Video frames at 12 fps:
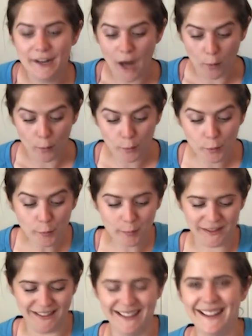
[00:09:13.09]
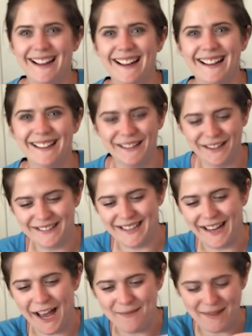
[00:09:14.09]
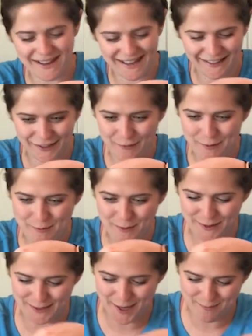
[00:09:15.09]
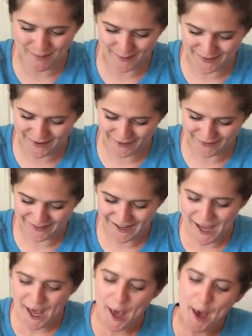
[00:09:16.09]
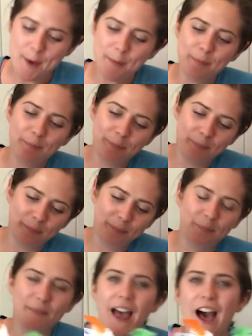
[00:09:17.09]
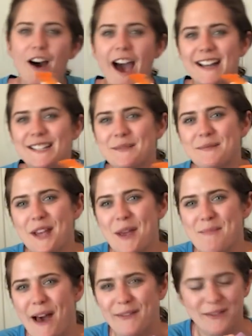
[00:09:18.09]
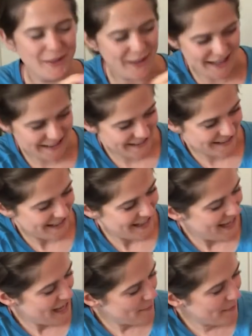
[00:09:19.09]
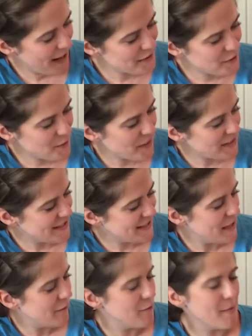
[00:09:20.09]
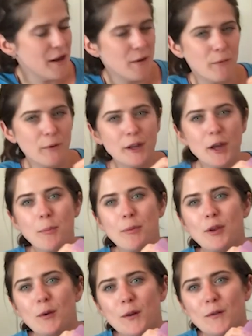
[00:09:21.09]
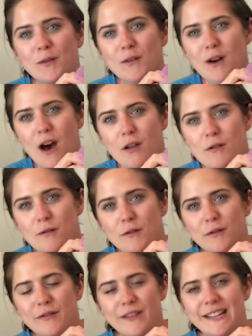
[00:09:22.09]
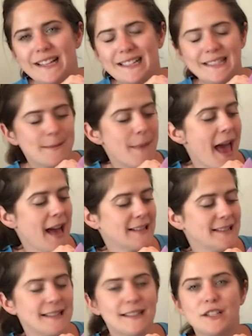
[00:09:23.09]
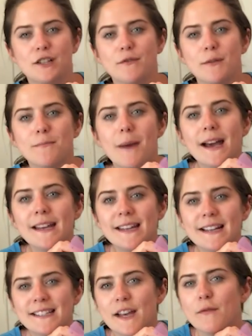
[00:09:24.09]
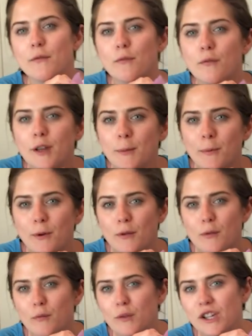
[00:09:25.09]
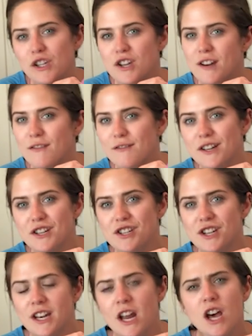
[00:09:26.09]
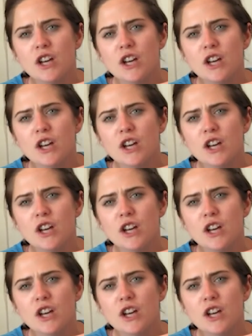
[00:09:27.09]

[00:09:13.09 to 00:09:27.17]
Now, looks like I might need a little bit more tape on there. I'll add some tape after this. But as you can see, we made a really beautiful, colorful phoenix mask to remind us of rebirth, regeneration,